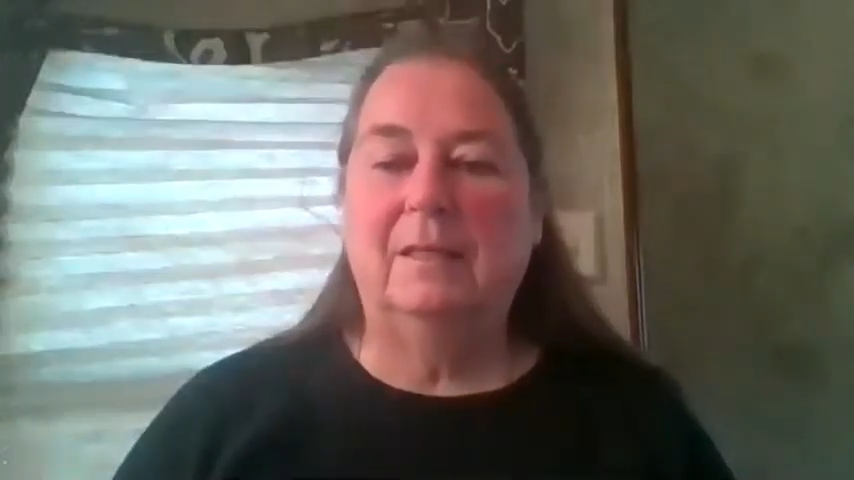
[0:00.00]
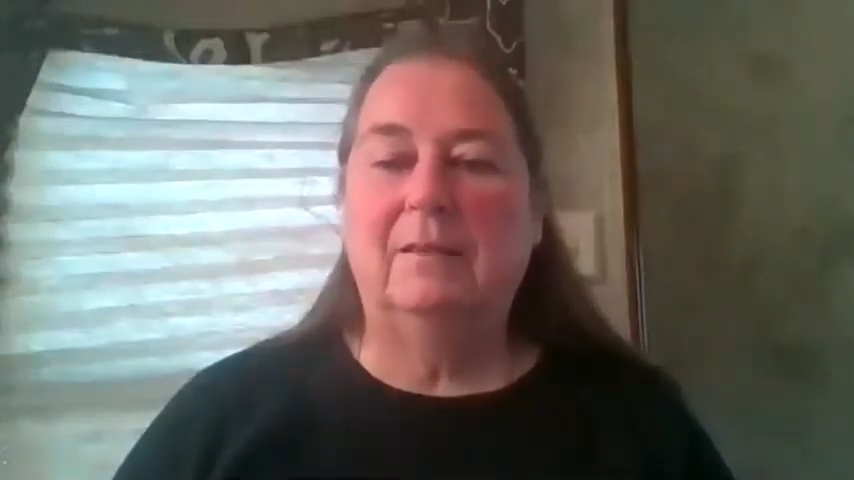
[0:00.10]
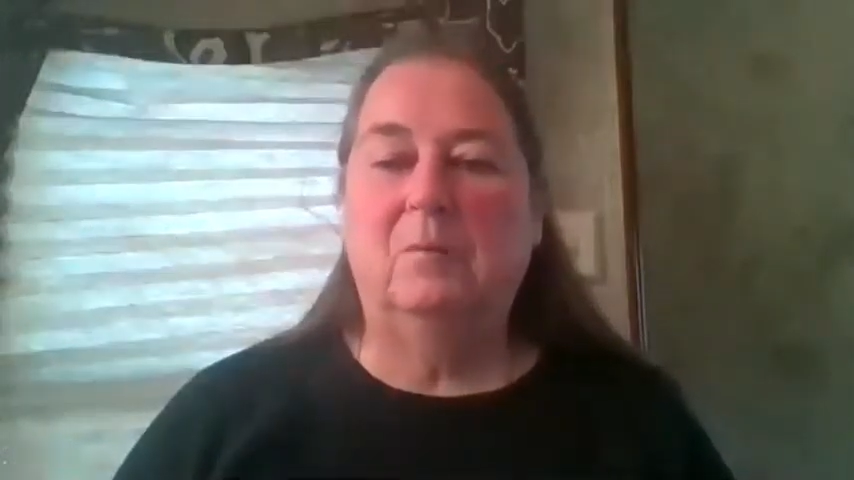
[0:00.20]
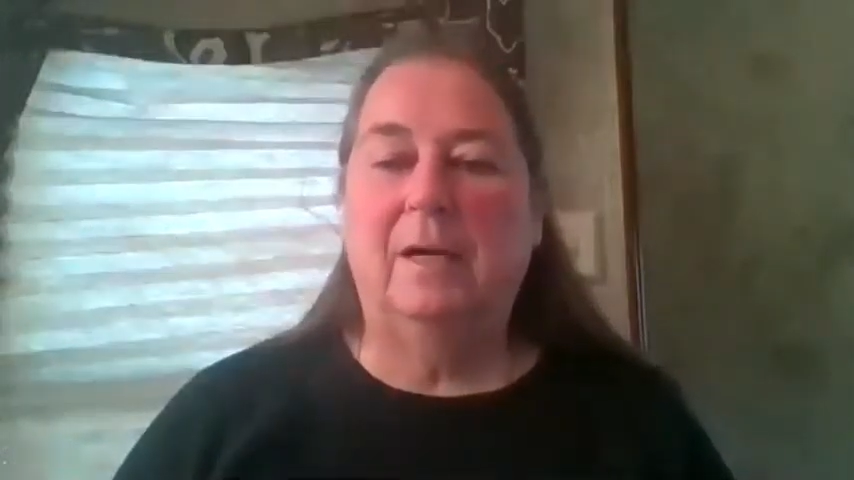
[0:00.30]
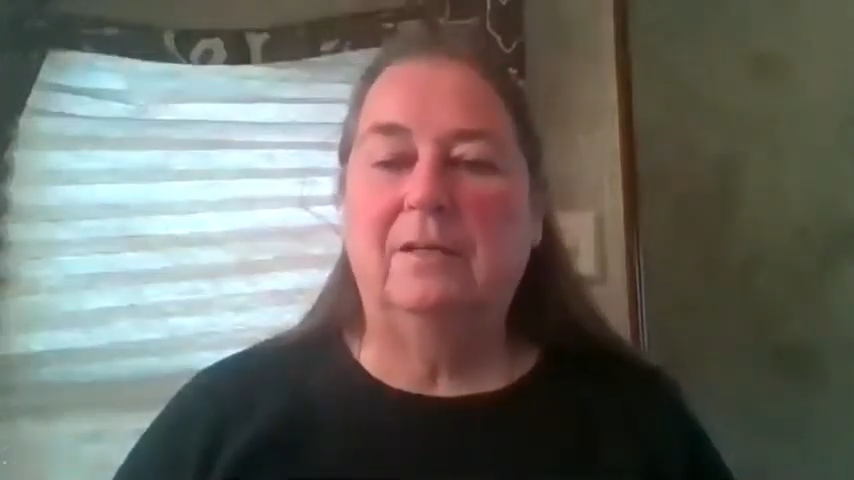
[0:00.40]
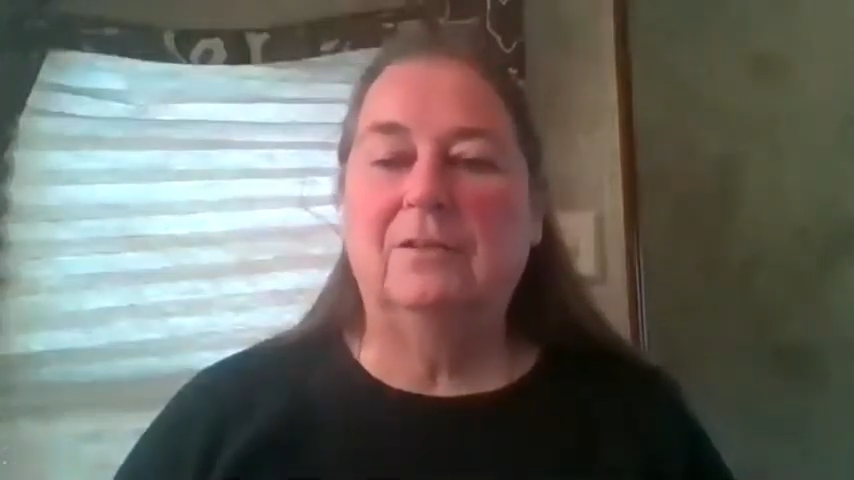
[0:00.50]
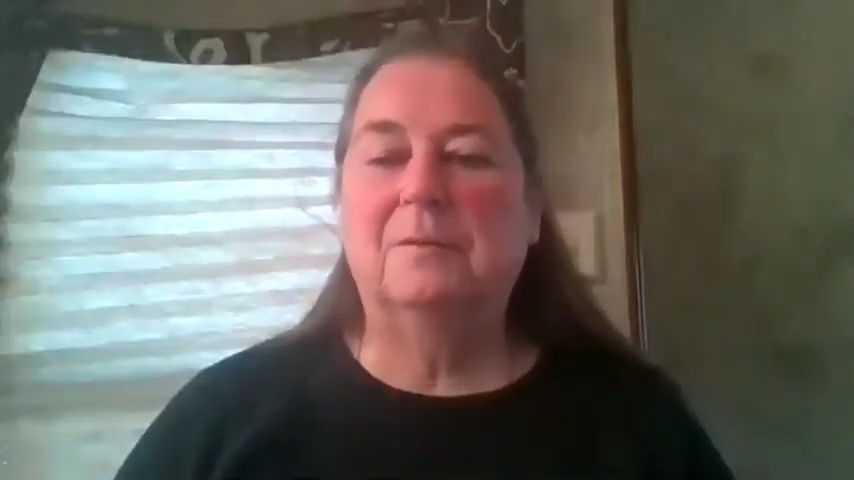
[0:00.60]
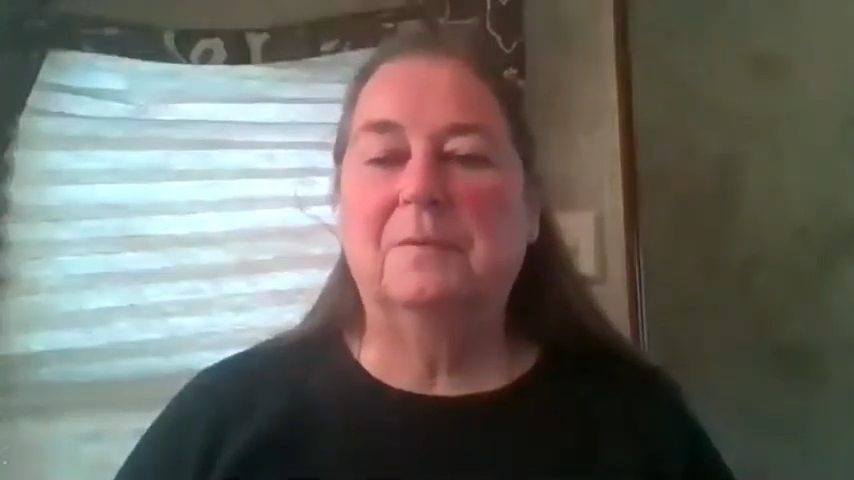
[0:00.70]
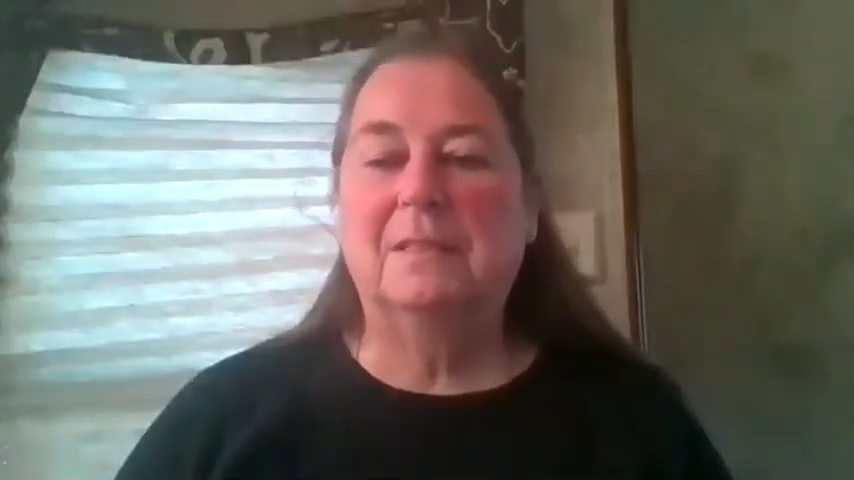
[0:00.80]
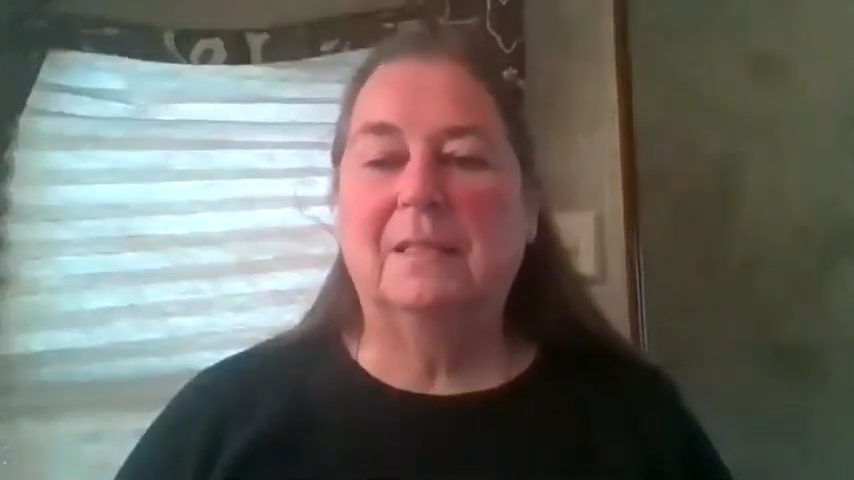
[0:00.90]
the wider
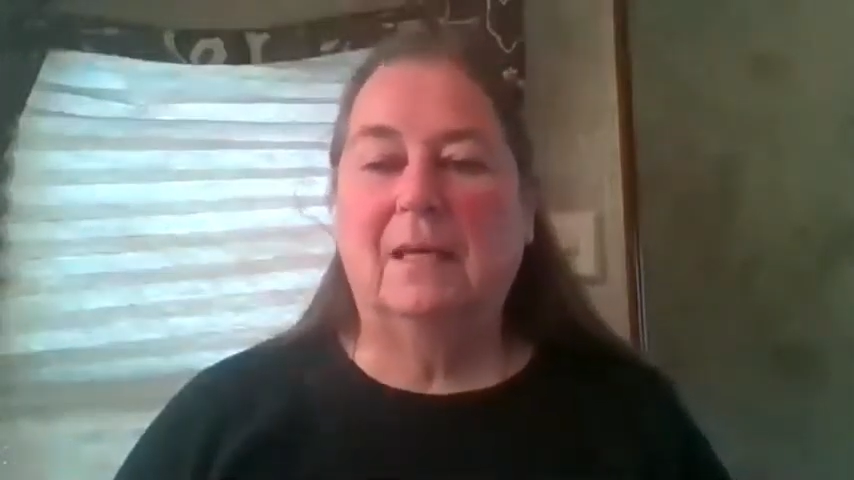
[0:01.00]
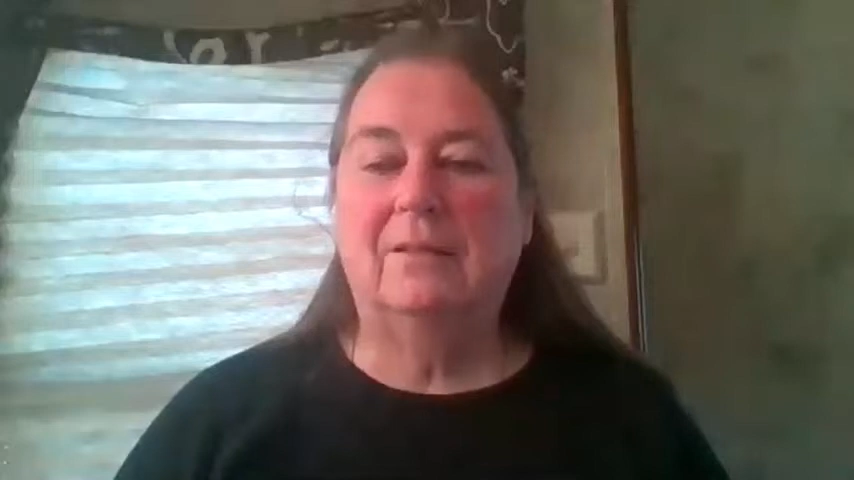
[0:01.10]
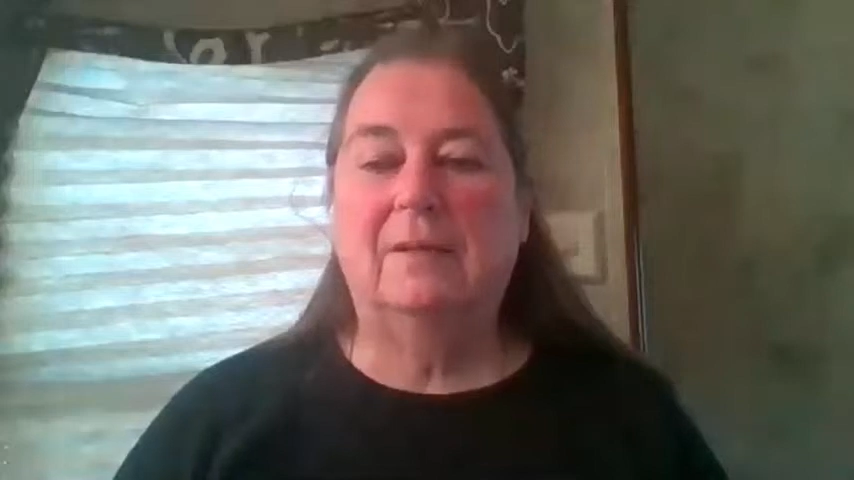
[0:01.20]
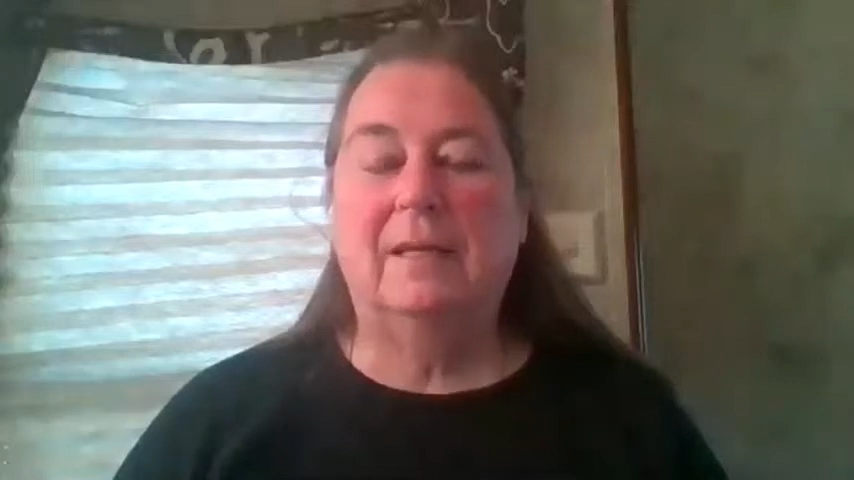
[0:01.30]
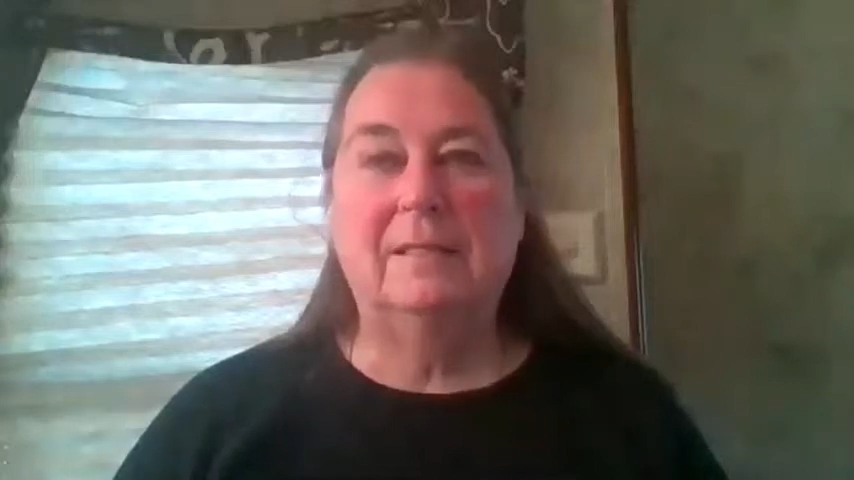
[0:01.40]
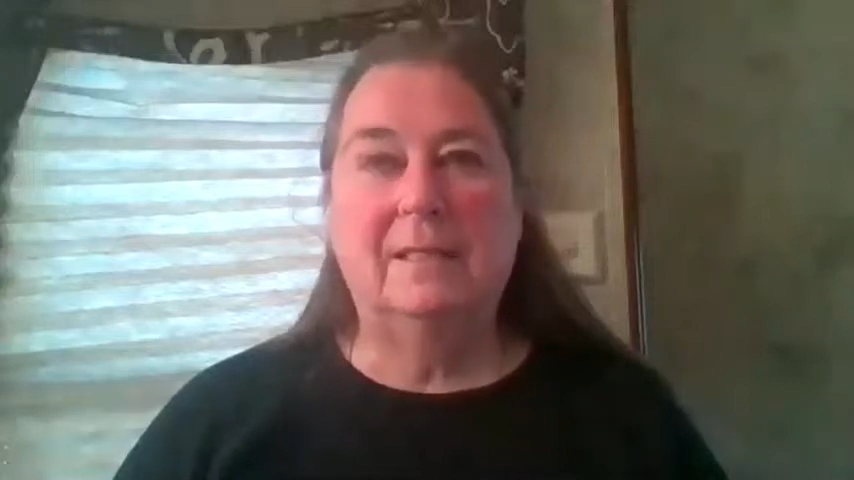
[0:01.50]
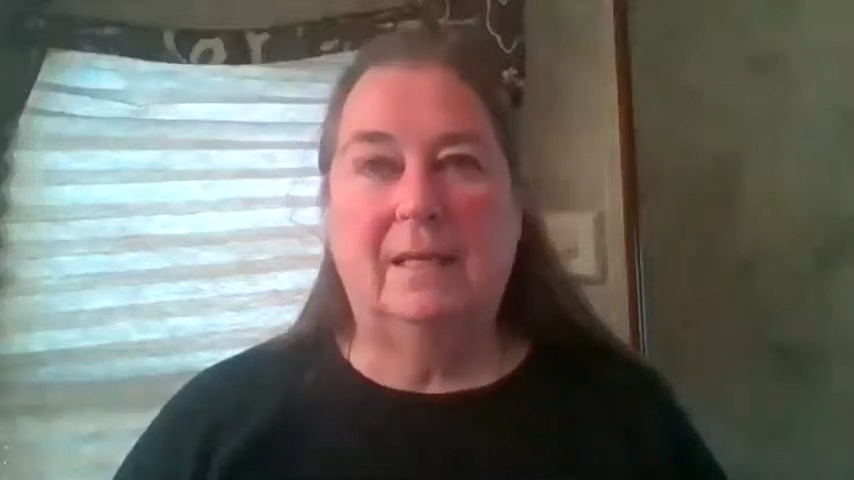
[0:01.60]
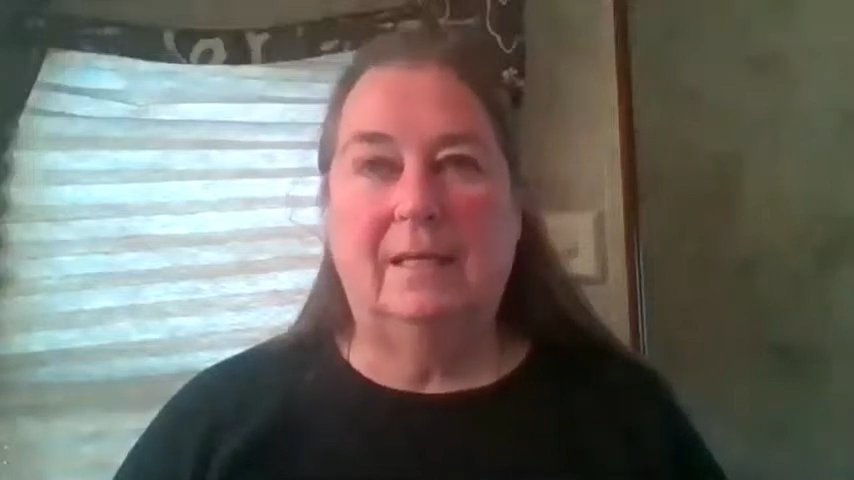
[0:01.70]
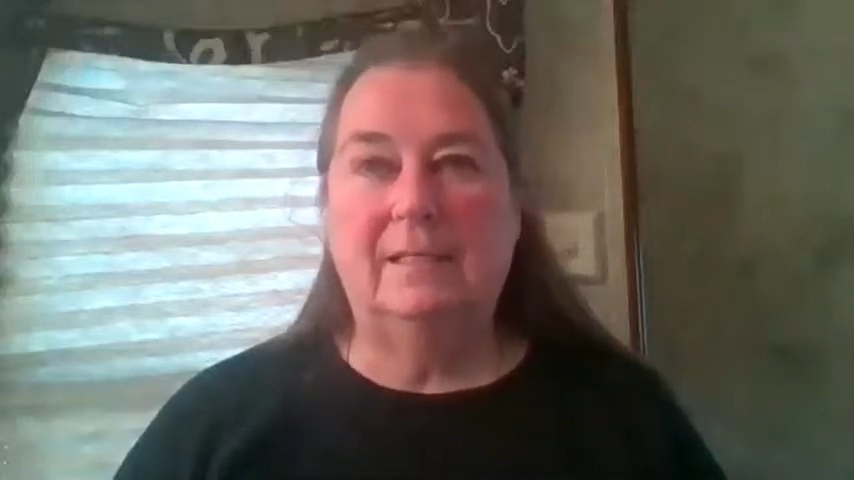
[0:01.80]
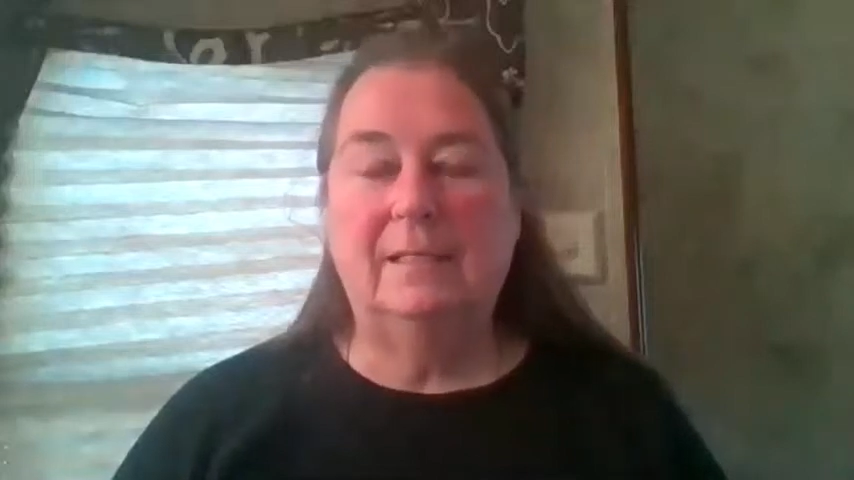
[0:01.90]
strips together end
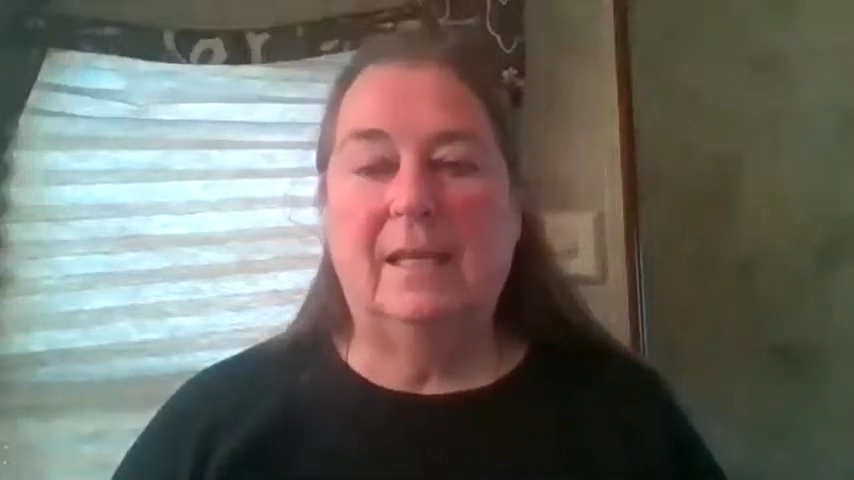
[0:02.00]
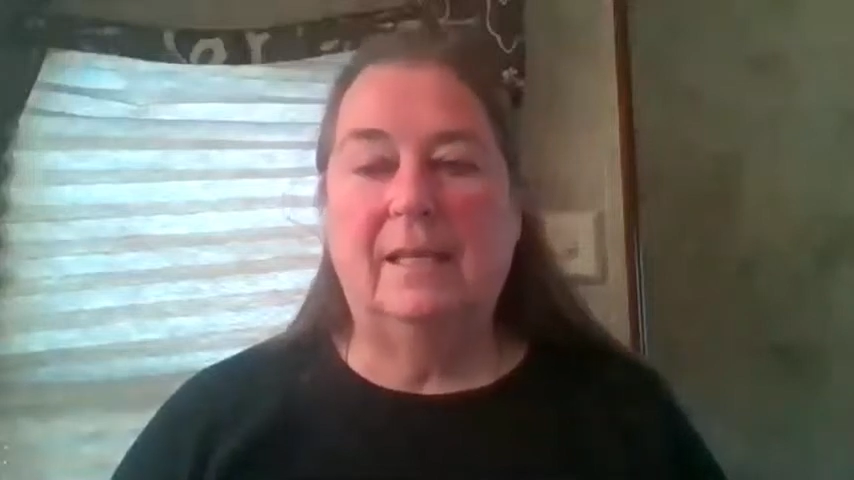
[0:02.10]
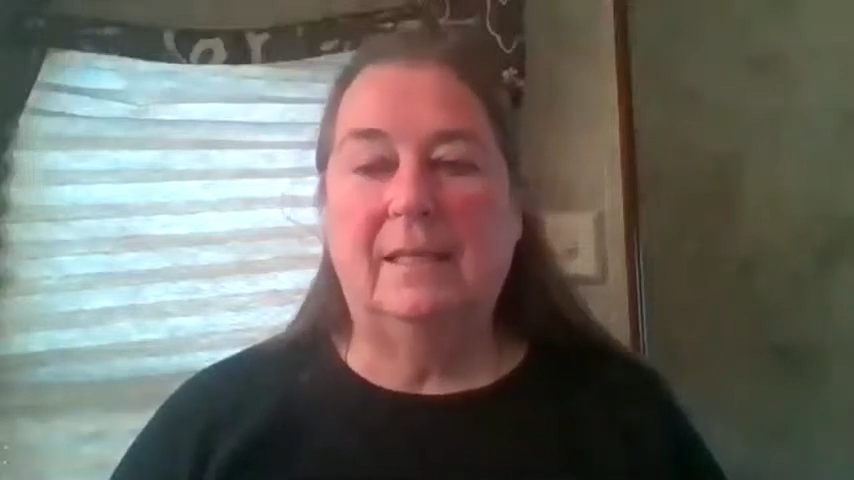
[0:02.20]
to end